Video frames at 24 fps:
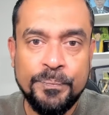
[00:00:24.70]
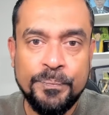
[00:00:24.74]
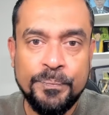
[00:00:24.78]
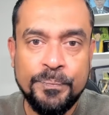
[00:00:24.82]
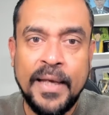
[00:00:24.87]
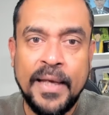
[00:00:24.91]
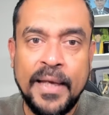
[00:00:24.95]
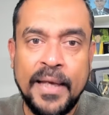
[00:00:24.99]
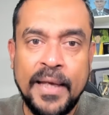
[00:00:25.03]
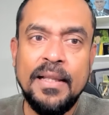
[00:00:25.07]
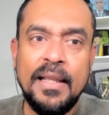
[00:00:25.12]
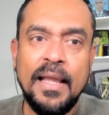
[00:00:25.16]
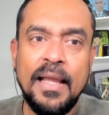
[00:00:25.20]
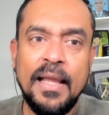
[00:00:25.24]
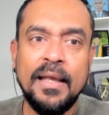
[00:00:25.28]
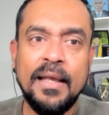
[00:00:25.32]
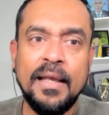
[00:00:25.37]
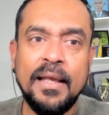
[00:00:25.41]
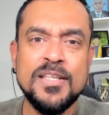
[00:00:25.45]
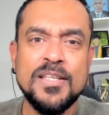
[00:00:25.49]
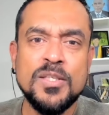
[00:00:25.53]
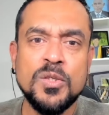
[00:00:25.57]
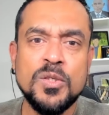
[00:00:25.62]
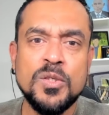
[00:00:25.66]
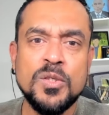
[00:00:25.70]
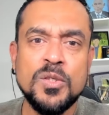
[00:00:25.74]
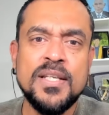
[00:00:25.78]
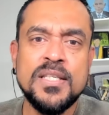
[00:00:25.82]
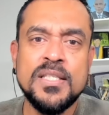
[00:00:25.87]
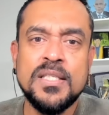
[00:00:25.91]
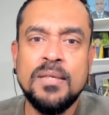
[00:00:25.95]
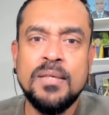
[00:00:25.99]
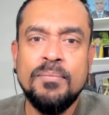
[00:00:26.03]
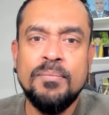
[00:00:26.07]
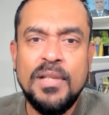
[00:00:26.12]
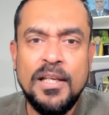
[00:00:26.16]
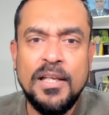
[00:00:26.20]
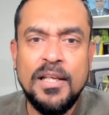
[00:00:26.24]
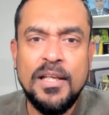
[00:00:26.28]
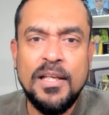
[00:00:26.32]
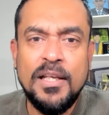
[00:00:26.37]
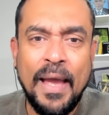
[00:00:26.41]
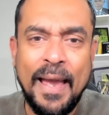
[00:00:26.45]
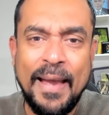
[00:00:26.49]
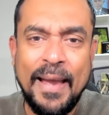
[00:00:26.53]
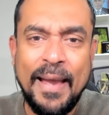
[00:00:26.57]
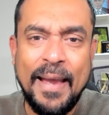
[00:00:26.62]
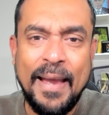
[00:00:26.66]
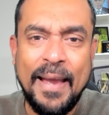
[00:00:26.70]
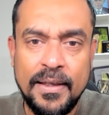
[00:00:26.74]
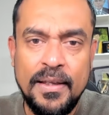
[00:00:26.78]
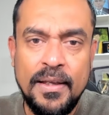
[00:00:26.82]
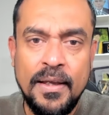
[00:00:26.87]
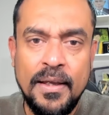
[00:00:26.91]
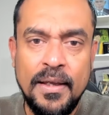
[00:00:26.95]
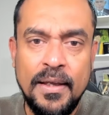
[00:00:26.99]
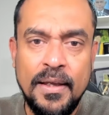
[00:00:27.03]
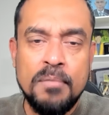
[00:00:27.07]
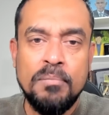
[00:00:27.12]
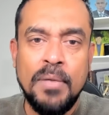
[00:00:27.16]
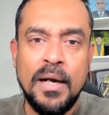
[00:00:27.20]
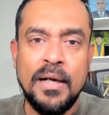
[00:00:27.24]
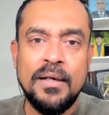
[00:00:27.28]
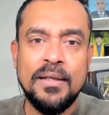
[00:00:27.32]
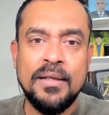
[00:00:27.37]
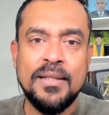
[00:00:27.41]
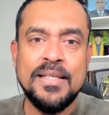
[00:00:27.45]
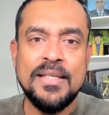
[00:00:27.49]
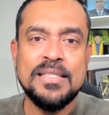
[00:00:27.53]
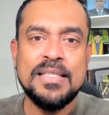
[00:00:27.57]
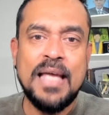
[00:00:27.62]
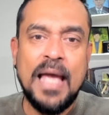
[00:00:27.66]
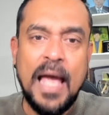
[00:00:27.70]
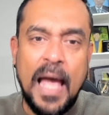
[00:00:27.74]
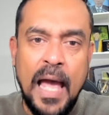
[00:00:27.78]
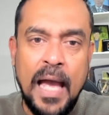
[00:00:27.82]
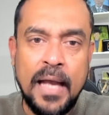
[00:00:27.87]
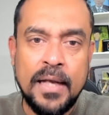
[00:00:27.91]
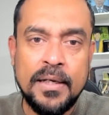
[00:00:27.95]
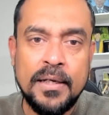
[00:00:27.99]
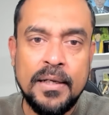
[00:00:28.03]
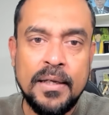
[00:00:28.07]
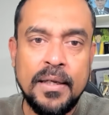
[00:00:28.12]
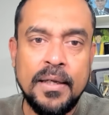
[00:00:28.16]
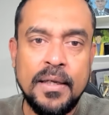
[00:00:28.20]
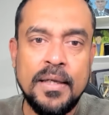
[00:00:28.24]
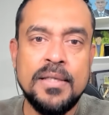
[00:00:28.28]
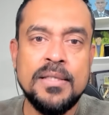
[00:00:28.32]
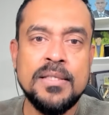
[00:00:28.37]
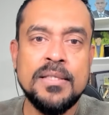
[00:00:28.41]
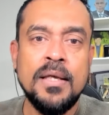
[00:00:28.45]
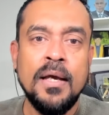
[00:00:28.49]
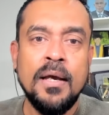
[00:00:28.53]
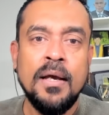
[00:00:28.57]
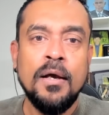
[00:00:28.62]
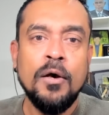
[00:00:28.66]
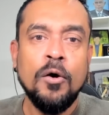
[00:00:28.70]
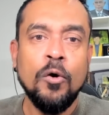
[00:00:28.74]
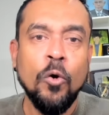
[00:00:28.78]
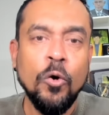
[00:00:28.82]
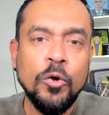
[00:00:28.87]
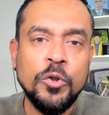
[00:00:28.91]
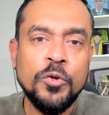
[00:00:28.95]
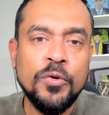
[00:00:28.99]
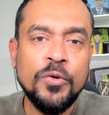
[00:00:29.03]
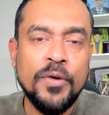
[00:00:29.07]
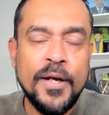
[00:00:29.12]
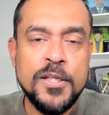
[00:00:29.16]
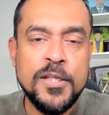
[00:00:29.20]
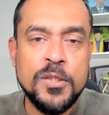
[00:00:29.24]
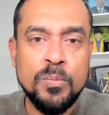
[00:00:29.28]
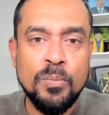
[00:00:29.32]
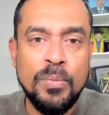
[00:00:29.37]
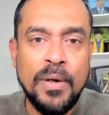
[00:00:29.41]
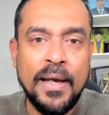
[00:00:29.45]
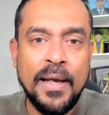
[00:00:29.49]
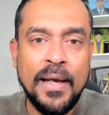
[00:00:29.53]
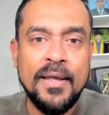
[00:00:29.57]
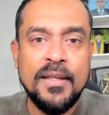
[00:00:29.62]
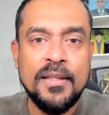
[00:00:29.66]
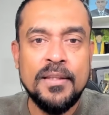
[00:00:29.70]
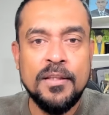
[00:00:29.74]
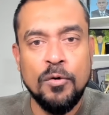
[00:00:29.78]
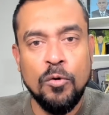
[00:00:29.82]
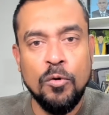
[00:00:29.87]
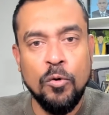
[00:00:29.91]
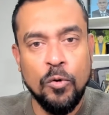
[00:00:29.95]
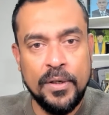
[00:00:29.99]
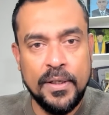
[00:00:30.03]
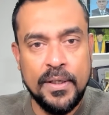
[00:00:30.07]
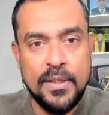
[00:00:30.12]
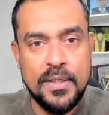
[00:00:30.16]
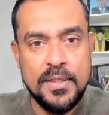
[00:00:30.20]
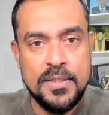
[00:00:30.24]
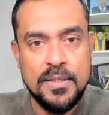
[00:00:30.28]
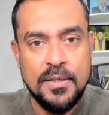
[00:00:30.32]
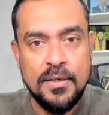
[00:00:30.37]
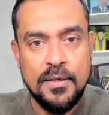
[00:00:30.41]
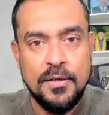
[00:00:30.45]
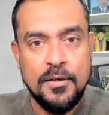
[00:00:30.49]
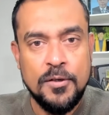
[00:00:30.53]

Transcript: Ethical hacking is quite similar to hacking, but this act is authorized by the owners.